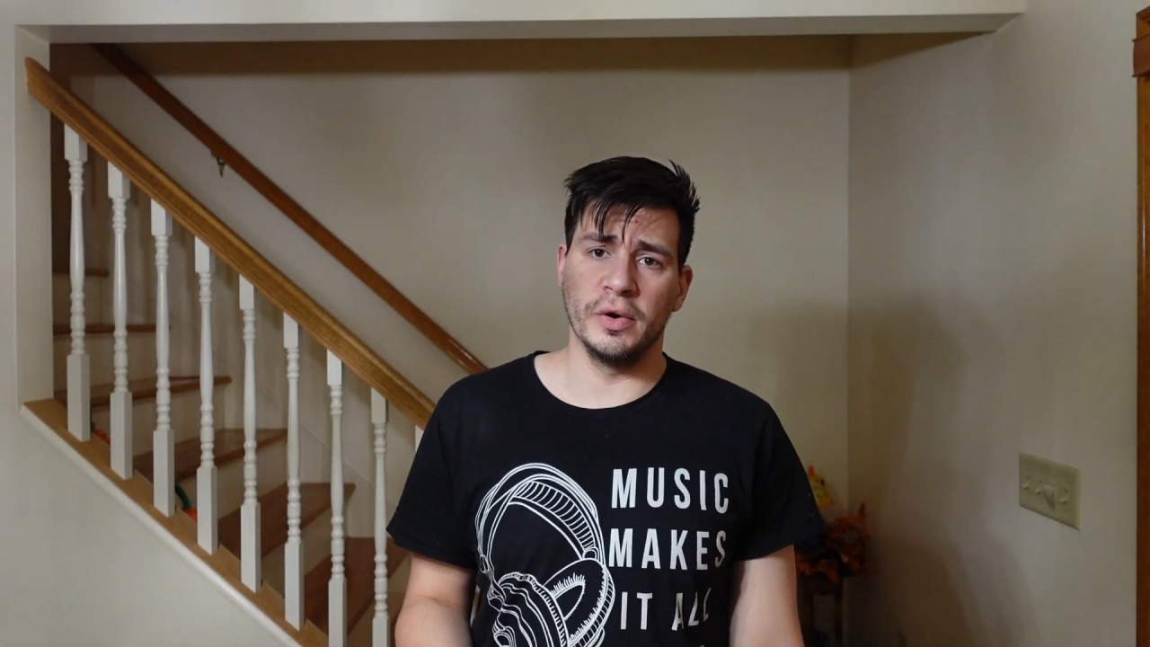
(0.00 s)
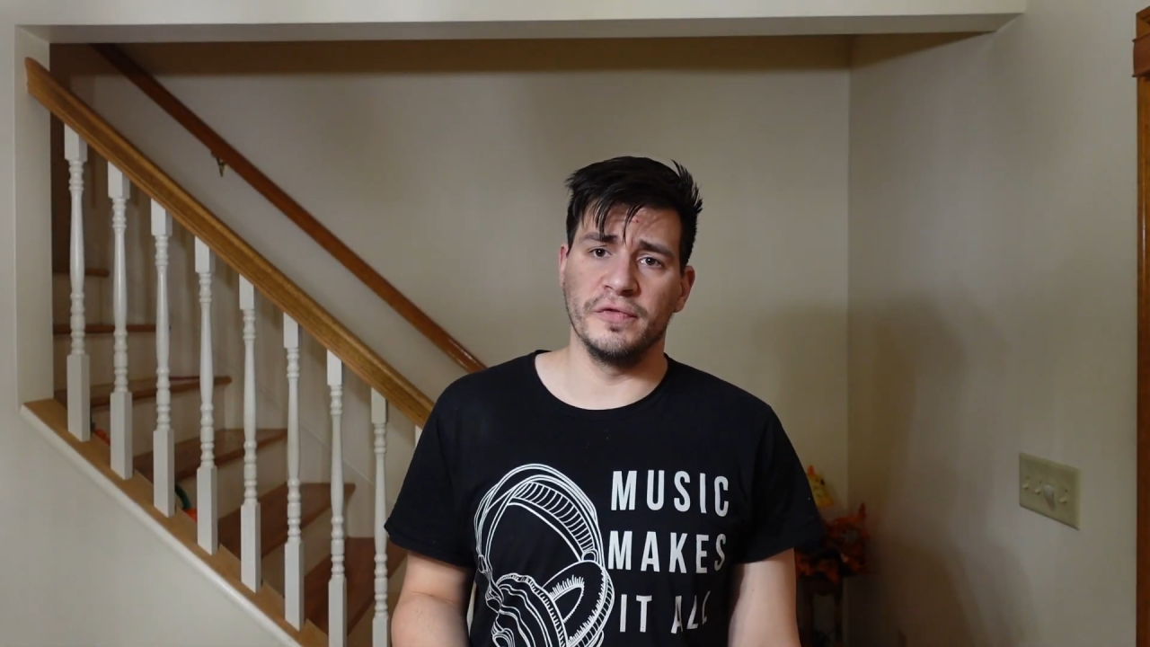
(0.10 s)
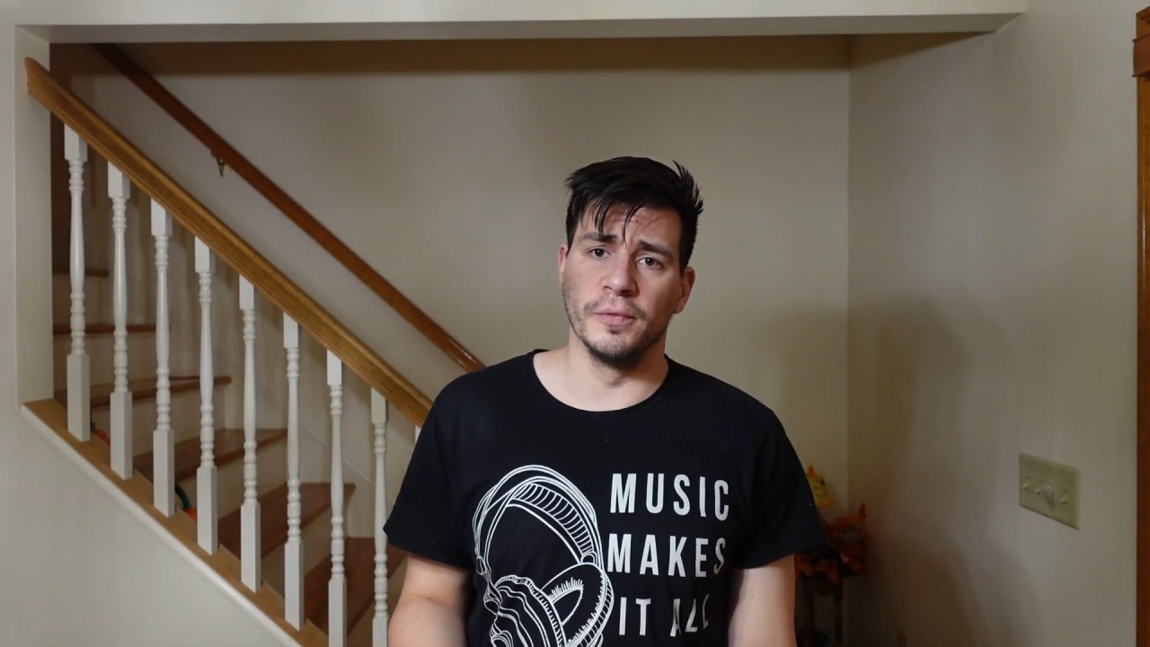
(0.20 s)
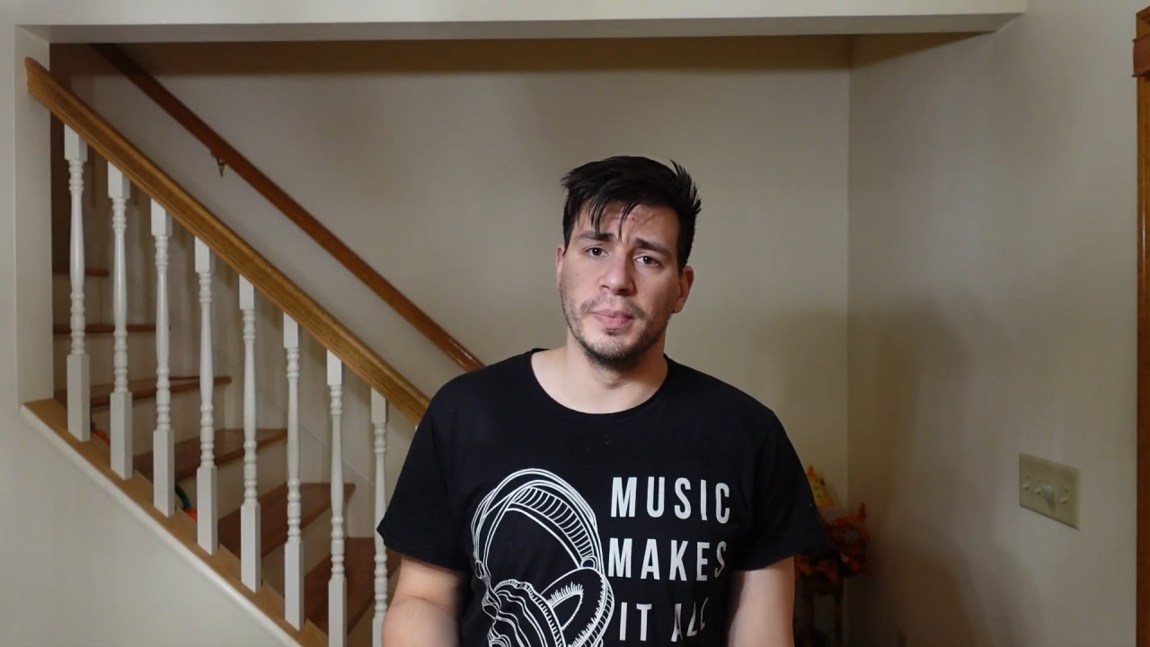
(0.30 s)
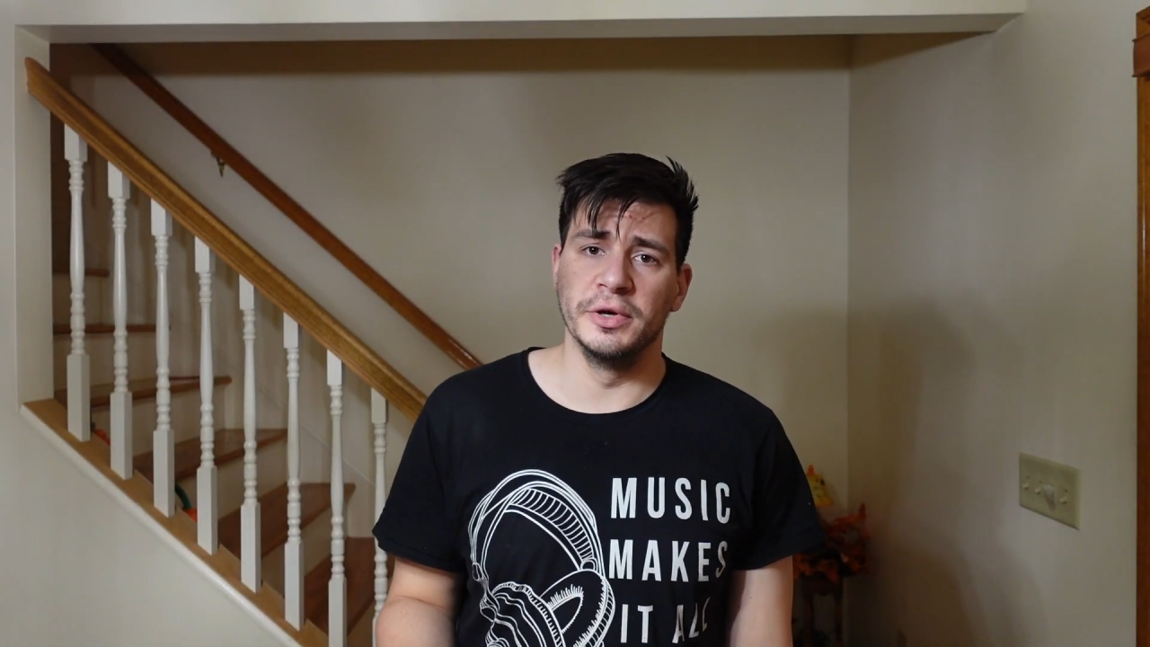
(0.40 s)

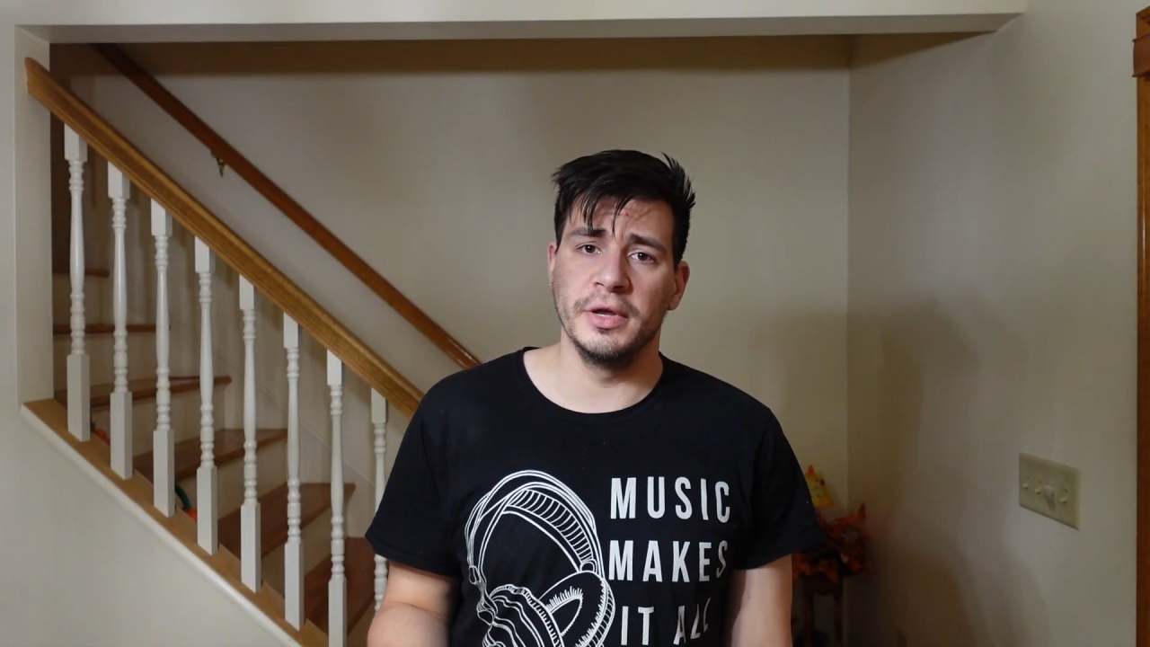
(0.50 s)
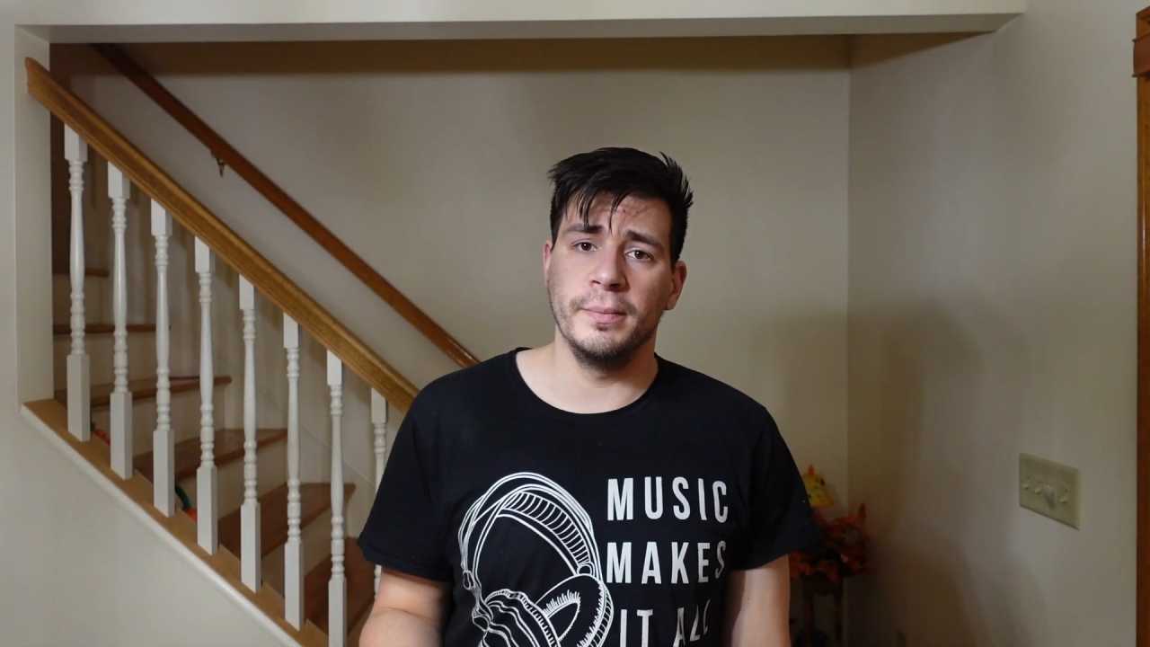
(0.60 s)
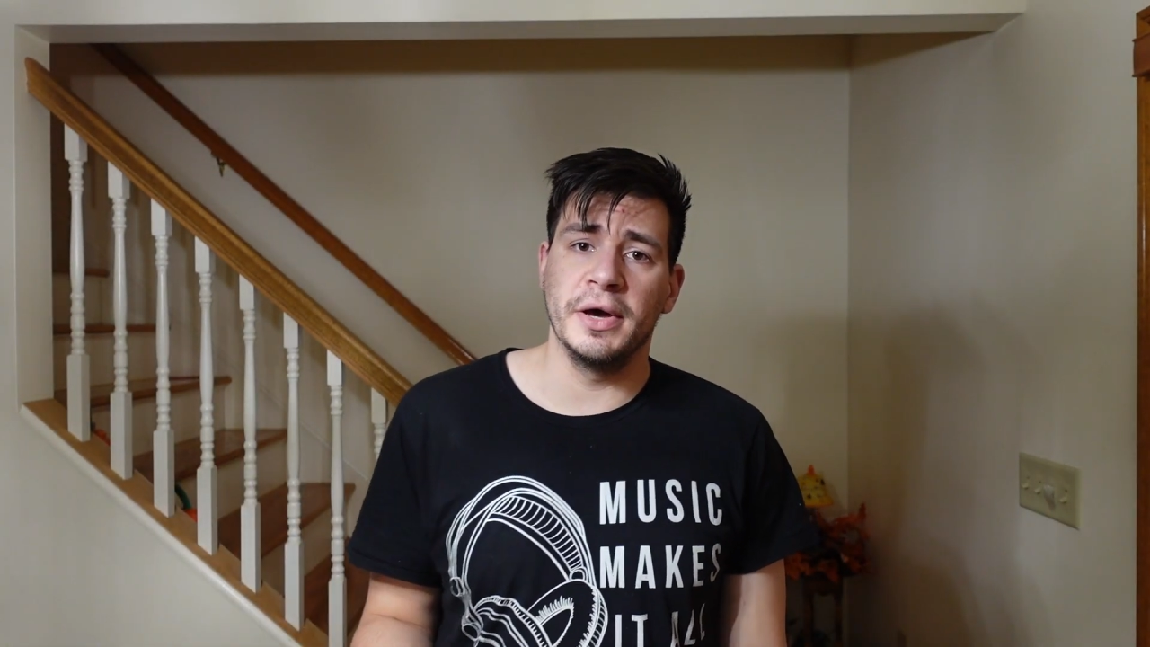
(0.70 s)
for building